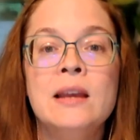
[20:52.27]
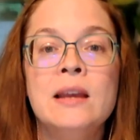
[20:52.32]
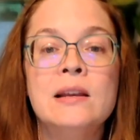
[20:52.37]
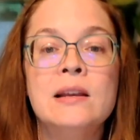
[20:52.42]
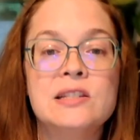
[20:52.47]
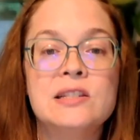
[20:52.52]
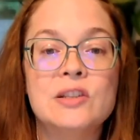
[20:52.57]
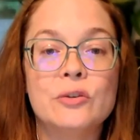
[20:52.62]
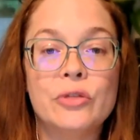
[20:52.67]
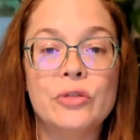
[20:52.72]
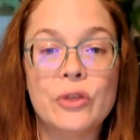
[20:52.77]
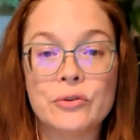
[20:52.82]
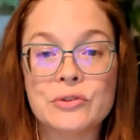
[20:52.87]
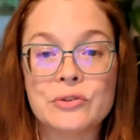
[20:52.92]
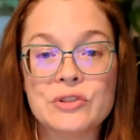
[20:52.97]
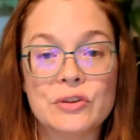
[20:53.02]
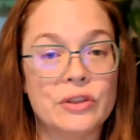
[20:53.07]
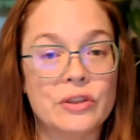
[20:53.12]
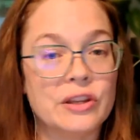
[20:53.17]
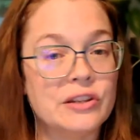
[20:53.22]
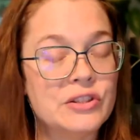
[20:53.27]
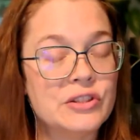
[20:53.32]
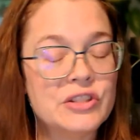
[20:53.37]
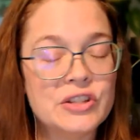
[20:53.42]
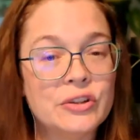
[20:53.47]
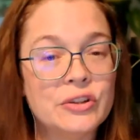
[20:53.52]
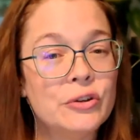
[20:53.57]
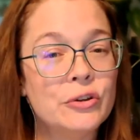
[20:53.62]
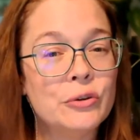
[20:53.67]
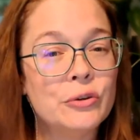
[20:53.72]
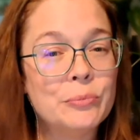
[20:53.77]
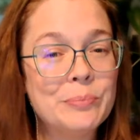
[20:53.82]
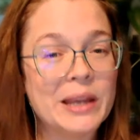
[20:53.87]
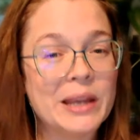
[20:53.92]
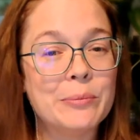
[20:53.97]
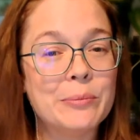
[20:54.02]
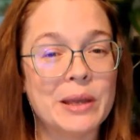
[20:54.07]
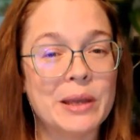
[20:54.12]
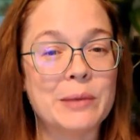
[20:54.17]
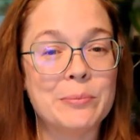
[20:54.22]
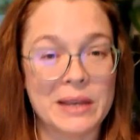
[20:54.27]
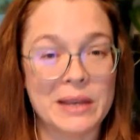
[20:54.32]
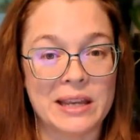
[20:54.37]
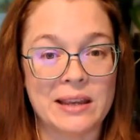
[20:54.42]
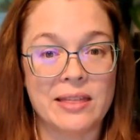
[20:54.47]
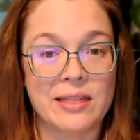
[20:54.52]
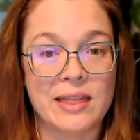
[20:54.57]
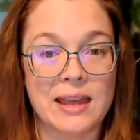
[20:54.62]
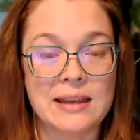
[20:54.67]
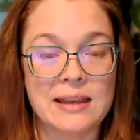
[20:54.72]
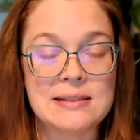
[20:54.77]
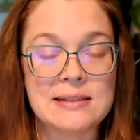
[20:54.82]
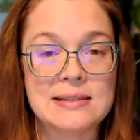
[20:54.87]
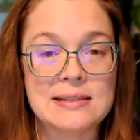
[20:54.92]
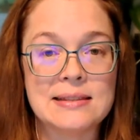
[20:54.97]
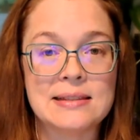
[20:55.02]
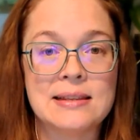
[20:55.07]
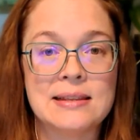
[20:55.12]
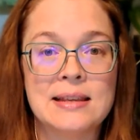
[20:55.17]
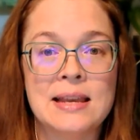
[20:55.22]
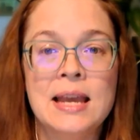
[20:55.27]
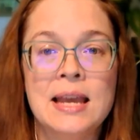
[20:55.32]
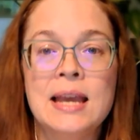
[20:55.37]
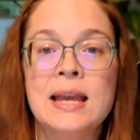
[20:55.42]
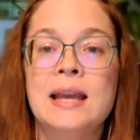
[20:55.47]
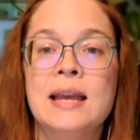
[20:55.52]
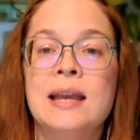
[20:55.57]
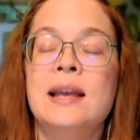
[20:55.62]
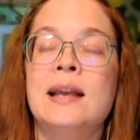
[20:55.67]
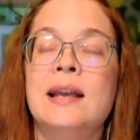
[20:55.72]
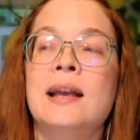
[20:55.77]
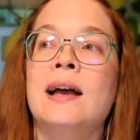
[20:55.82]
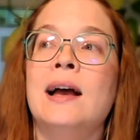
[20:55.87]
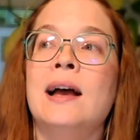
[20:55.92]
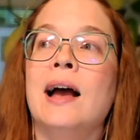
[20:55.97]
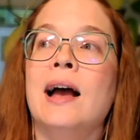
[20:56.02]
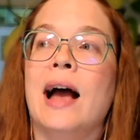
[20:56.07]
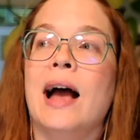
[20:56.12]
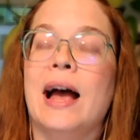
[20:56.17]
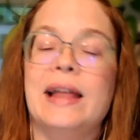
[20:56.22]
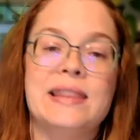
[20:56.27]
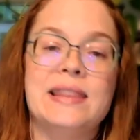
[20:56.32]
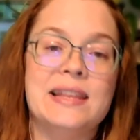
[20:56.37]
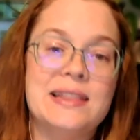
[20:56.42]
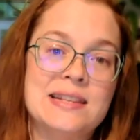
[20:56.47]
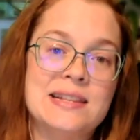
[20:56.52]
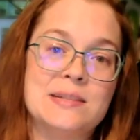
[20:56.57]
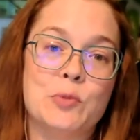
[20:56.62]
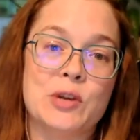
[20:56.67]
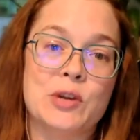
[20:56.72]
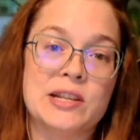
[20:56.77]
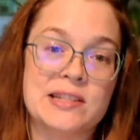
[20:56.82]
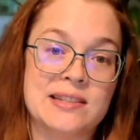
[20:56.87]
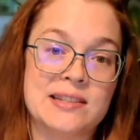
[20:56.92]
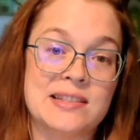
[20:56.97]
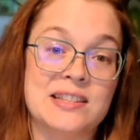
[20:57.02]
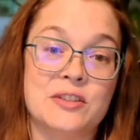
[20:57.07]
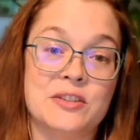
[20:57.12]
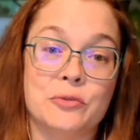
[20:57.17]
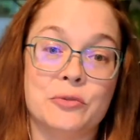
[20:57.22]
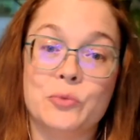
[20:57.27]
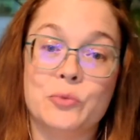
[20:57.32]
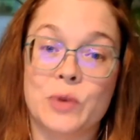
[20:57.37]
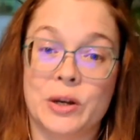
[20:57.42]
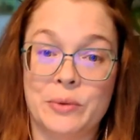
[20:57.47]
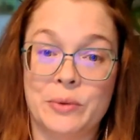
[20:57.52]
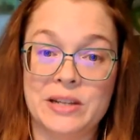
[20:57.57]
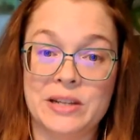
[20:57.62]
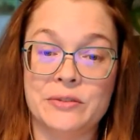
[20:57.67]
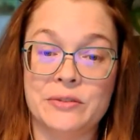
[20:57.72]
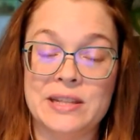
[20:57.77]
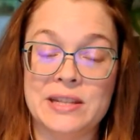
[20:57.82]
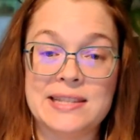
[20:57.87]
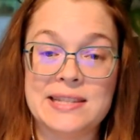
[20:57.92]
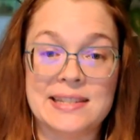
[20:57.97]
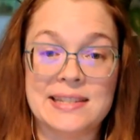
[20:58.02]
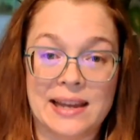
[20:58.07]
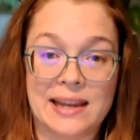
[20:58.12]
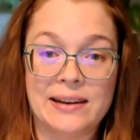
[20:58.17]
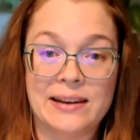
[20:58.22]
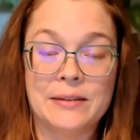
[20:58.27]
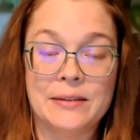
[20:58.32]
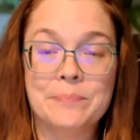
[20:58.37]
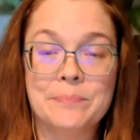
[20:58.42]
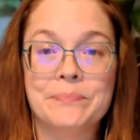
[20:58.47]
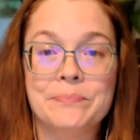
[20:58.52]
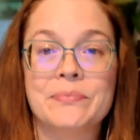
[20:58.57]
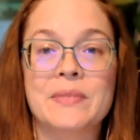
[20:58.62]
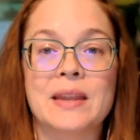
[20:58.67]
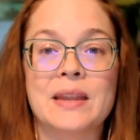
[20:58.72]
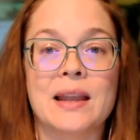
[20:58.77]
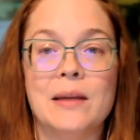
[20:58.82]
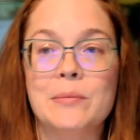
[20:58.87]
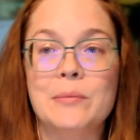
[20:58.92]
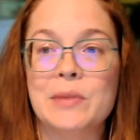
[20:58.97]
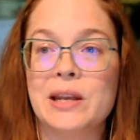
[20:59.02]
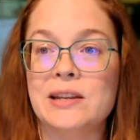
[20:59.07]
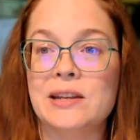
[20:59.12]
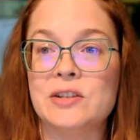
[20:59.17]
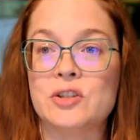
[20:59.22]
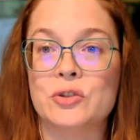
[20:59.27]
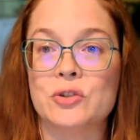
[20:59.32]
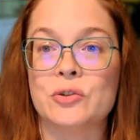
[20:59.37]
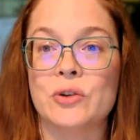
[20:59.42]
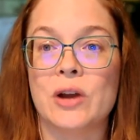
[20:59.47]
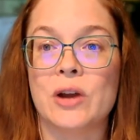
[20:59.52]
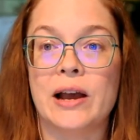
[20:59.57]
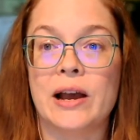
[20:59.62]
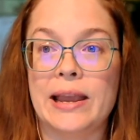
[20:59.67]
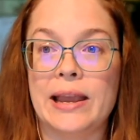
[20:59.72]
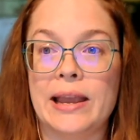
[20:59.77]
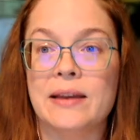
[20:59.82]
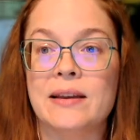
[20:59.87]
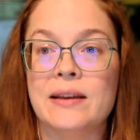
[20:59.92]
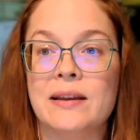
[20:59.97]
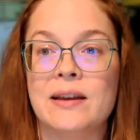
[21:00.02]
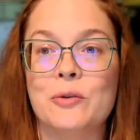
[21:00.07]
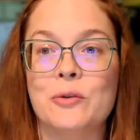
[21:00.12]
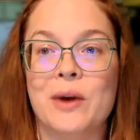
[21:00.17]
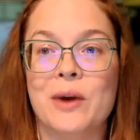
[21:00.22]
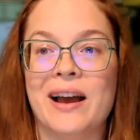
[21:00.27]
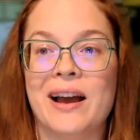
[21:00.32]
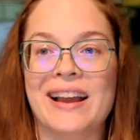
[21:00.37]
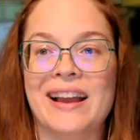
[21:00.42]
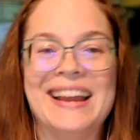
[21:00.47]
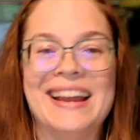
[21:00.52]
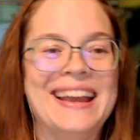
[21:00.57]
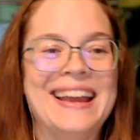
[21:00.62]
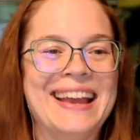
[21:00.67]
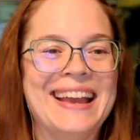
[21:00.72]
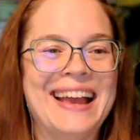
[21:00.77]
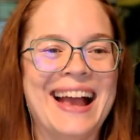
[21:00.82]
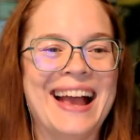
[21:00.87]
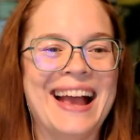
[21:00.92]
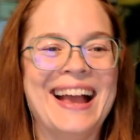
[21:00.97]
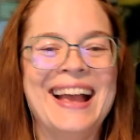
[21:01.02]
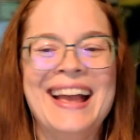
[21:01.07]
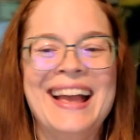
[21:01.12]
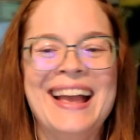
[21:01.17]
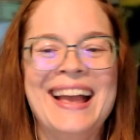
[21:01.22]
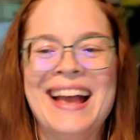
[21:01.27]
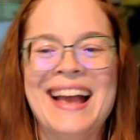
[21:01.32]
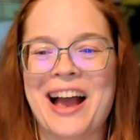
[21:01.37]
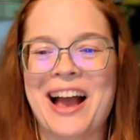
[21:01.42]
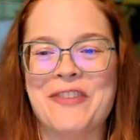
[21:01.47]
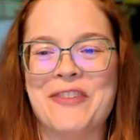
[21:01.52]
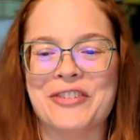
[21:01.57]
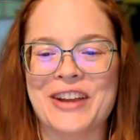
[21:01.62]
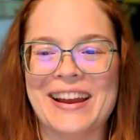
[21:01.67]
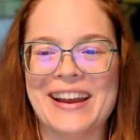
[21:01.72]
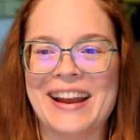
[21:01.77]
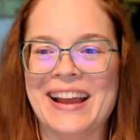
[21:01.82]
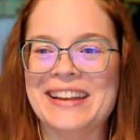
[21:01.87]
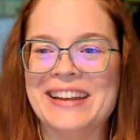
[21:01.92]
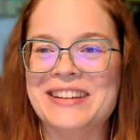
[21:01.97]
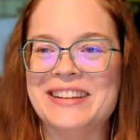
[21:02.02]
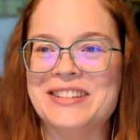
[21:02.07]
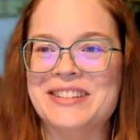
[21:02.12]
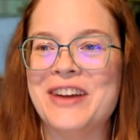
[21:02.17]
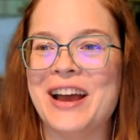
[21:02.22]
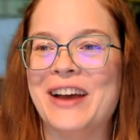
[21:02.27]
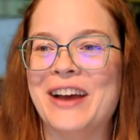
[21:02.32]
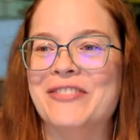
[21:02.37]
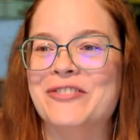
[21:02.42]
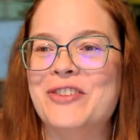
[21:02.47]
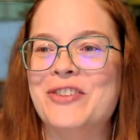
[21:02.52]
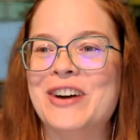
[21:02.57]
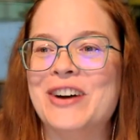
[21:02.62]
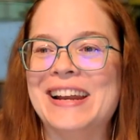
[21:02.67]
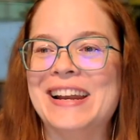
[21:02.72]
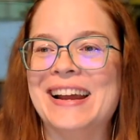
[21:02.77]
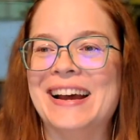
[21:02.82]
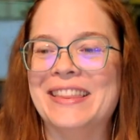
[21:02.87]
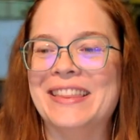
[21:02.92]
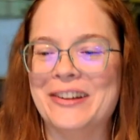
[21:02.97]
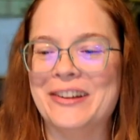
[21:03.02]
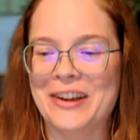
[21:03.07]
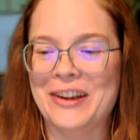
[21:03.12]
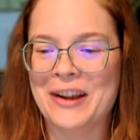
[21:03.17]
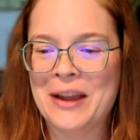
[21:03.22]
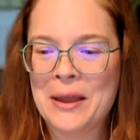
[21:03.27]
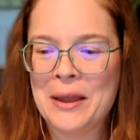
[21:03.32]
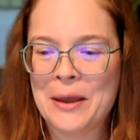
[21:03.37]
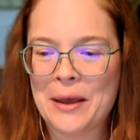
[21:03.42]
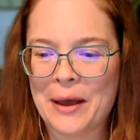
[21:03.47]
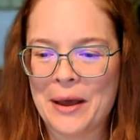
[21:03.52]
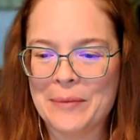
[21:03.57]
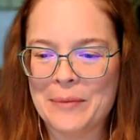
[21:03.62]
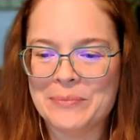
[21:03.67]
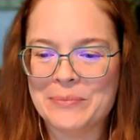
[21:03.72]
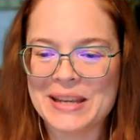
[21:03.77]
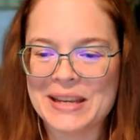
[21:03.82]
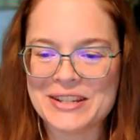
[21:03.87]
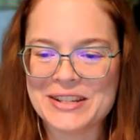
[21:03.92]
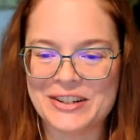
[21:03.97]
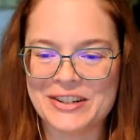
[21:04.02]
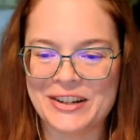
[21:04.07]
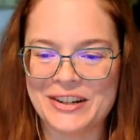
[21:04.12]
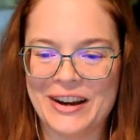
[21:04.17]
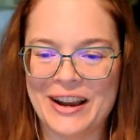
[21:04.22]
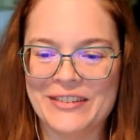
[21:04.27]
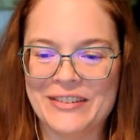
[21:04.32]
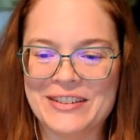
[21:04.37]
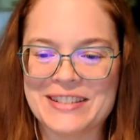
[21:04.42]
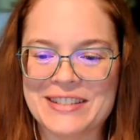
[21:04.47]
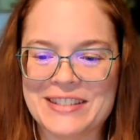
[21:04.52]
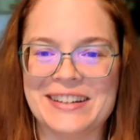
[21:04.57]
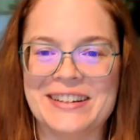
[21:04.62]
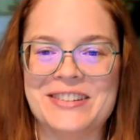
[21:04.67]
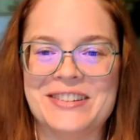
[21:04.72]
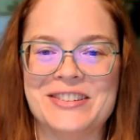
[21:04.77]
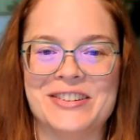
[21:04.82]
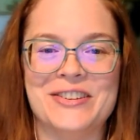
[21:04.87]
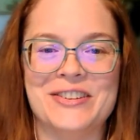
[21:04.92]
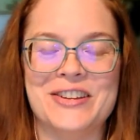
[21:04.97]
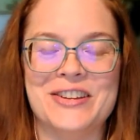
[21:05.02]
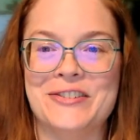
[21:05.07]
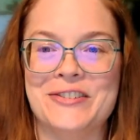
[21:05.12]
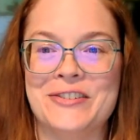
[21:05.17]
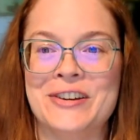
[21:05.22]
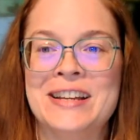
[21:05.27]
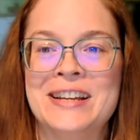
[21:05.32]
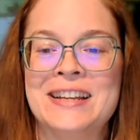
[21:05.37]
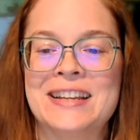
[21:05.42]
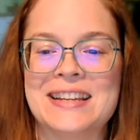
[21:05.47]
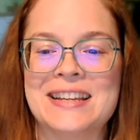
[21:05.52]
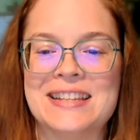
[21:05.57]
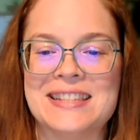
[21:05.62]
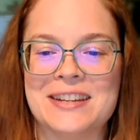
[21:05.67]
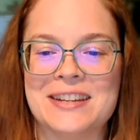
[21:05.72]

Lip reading: So those are the two big things. And then this brings us to, what do we do instead? I'm going to try. Oh, I forgot. I do have one other picture I was going to show you because